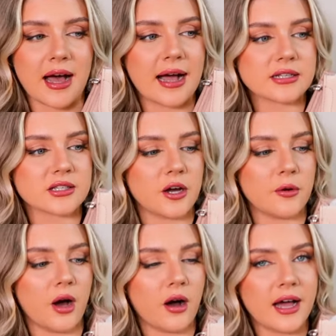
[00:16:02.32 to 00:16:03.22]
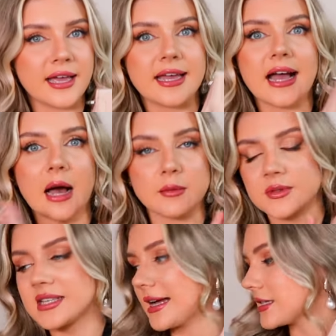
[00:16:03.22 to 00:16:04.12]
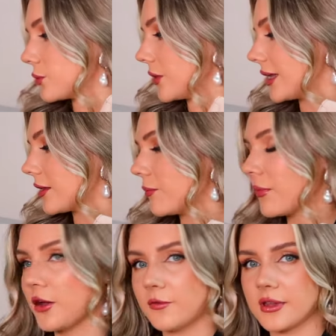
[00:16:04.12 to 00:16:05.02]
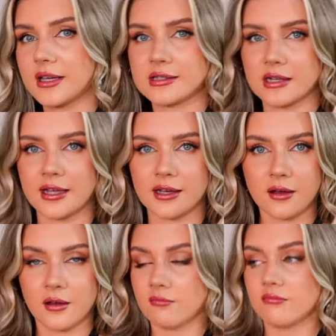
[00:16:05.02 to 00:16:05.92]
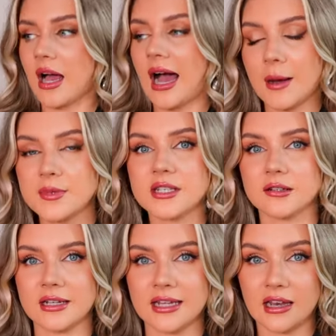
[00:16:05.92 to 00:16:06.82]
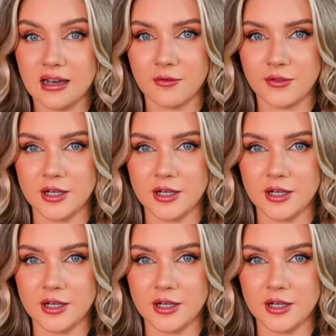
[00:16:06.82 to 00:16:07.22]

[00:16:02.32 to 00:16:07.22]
bag. So I am obsessed with both of these. Like absolutely love